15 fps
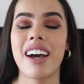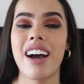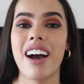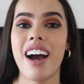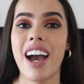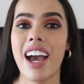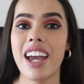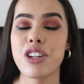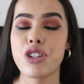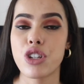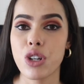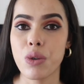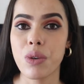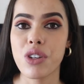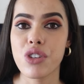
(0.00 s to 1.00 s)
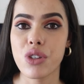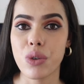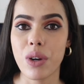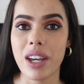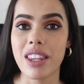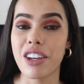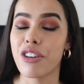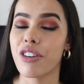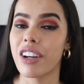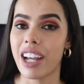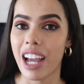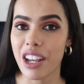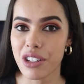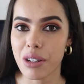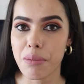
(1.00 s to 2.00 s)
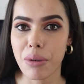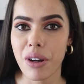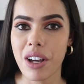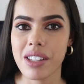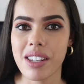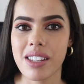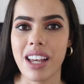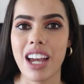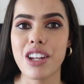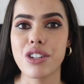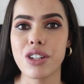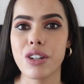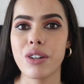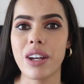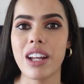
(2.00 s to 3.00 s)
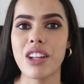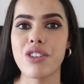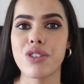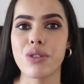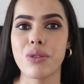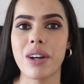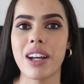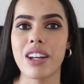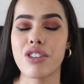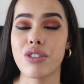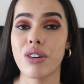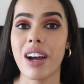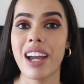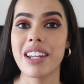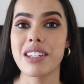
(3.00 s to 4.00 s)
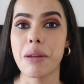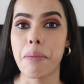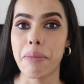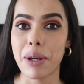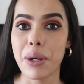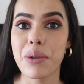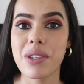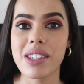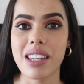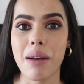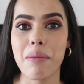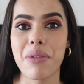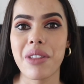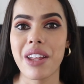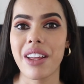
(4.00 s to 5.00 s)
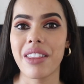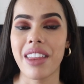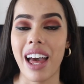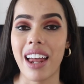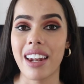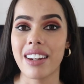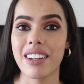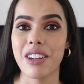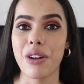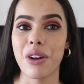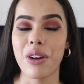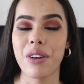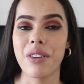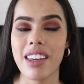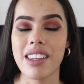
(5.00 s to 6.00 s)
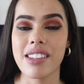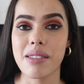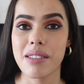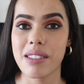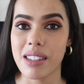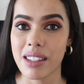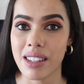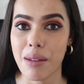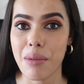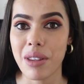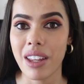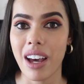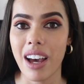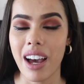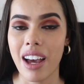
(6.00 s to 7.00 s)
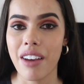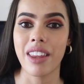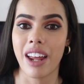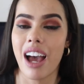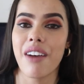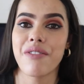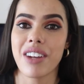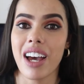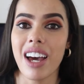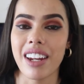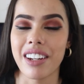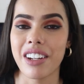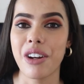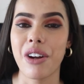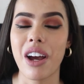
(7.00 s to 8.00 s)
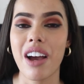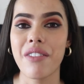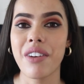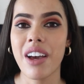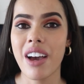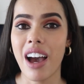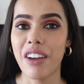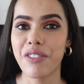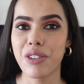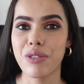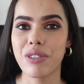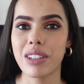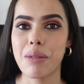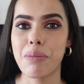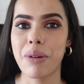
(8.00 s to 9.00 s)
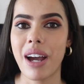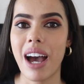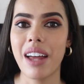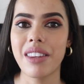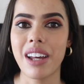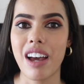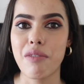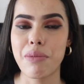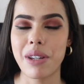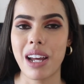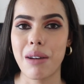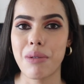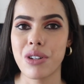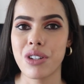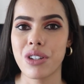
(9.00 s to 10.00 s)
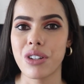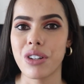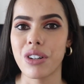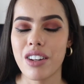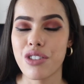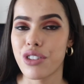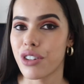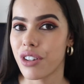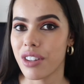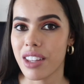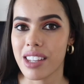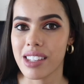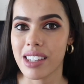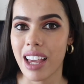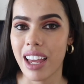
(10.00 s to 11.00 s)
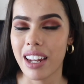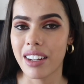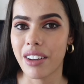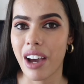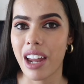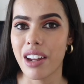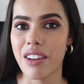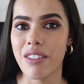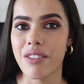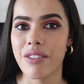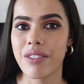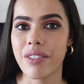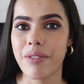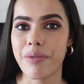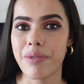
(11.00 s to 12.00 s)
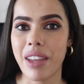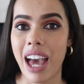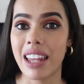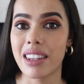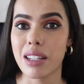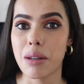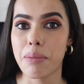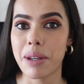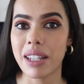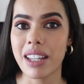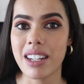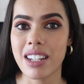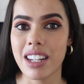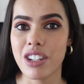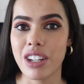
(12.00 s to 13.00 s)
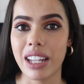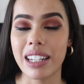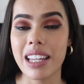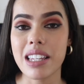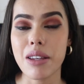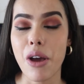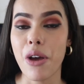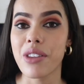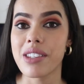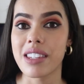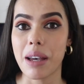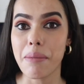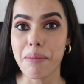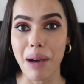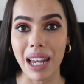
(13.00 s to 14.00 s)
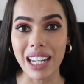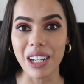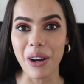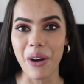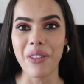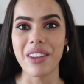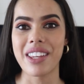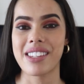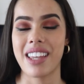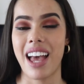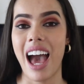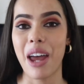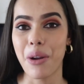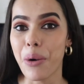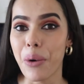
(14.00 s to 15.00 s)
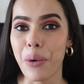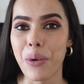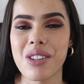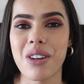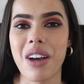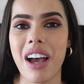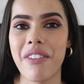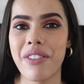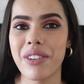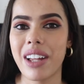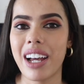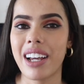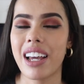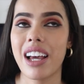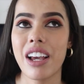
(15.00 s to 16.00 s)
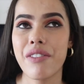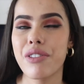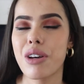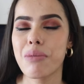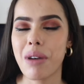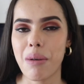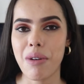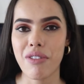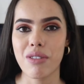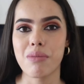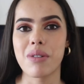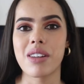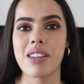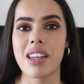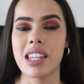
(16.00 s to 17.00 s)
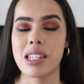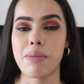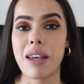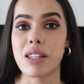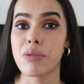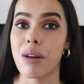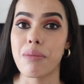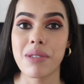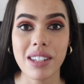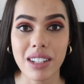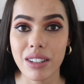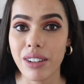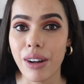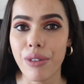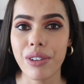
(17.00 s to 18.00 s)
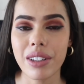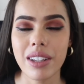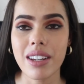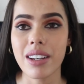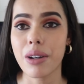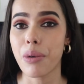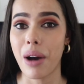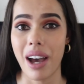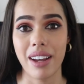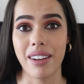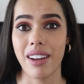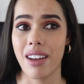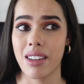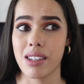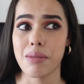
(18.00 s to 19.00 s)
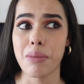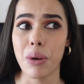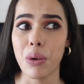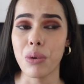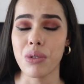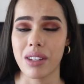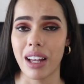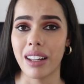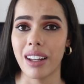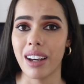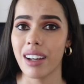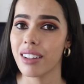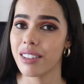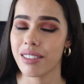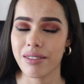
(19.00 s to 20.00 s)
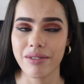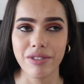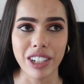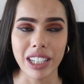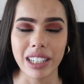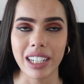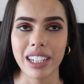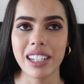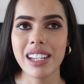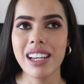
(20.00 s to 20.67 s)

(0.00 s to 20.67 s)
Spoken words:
I do enjoy the creation process. I do enjoy trying to build something that, you know, is something that I've done. You know, I feel really proud that I've been able to do this and kind of had the ability to at least earn some money on this at all. So I feel like, even though I'm coming from a space where I'm still quite a small seller, really,